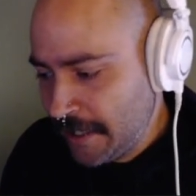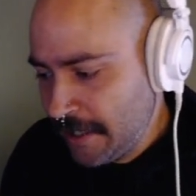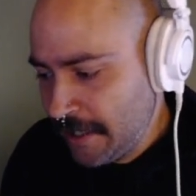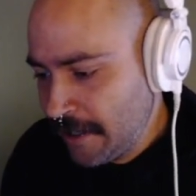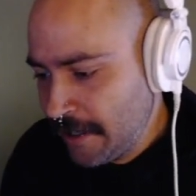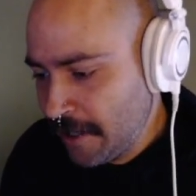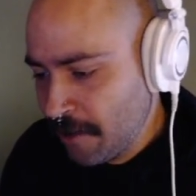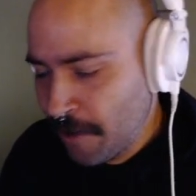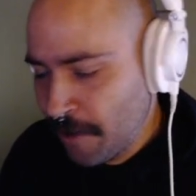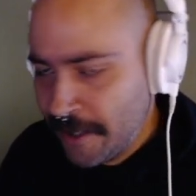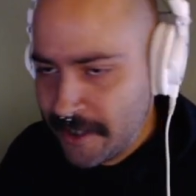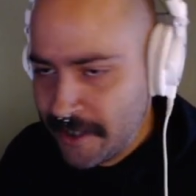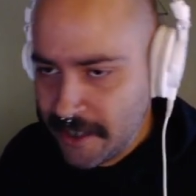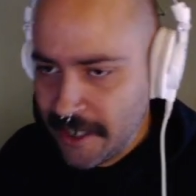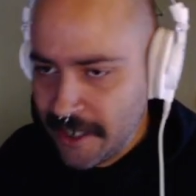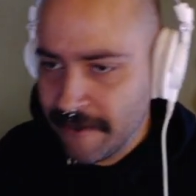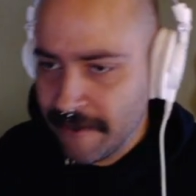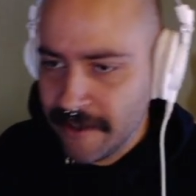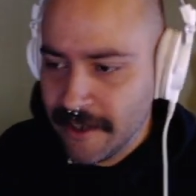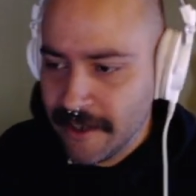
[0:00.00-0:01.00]
otherwise you'd
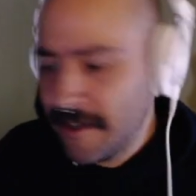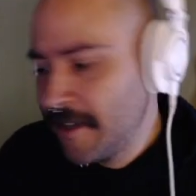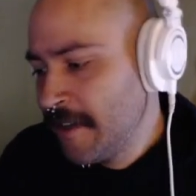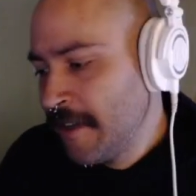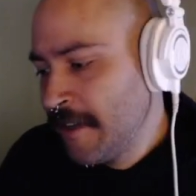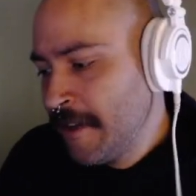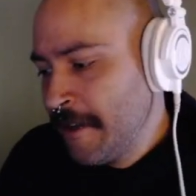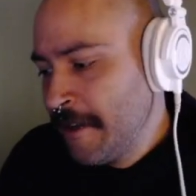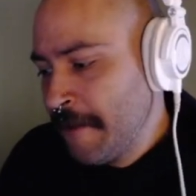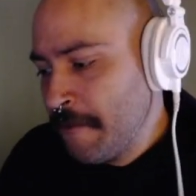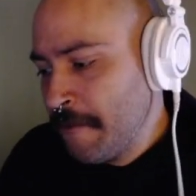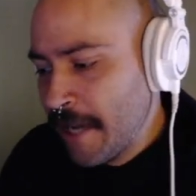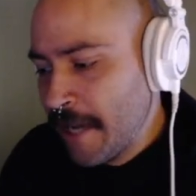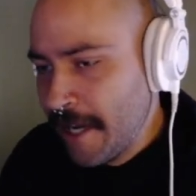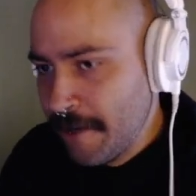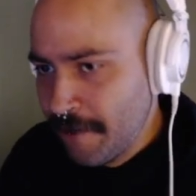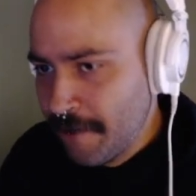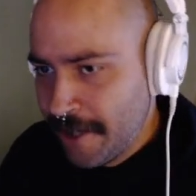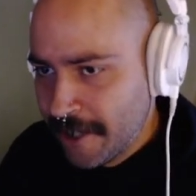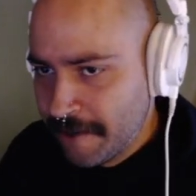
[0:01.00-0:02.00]
have to
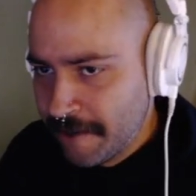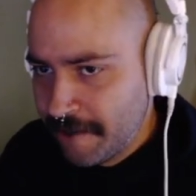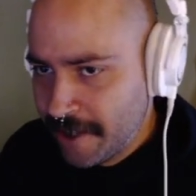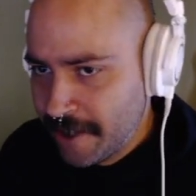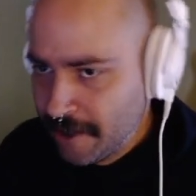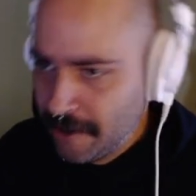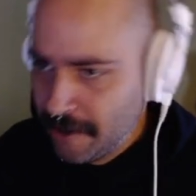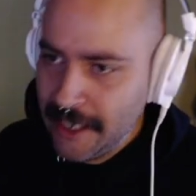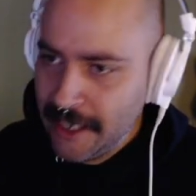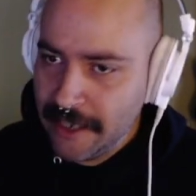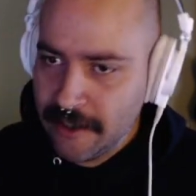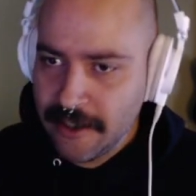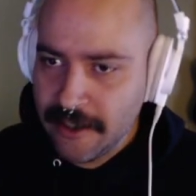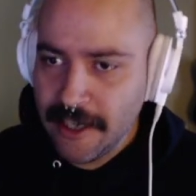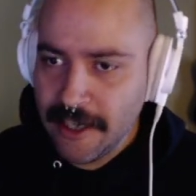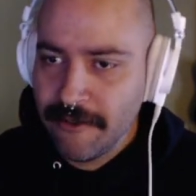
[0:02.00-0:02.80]
manually configure a lot of stuff.